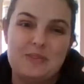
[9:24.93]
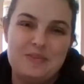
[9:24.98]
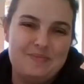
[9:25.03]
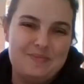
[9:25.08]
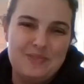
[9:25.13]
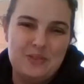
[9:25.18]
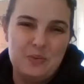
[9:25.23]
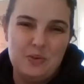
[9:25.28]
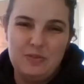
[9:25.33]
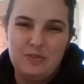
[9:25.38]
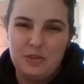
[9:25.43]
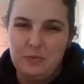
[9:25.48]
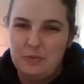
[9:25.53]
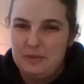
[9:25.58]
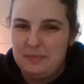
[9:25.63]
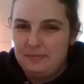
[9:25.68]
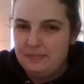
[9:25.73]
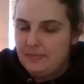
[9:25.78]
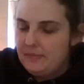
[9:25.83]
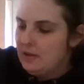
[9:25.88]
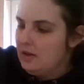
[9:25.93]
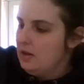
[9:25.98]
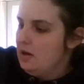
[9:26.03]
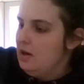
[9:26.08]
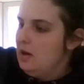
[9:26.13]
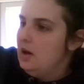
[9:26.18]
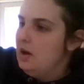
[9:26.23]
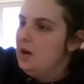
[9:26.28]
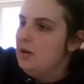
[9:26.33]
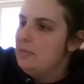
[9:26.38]
There's one in front
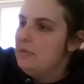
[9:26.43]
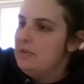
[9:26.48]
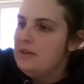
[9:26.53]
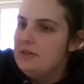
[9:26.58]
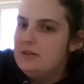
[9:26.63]
of me.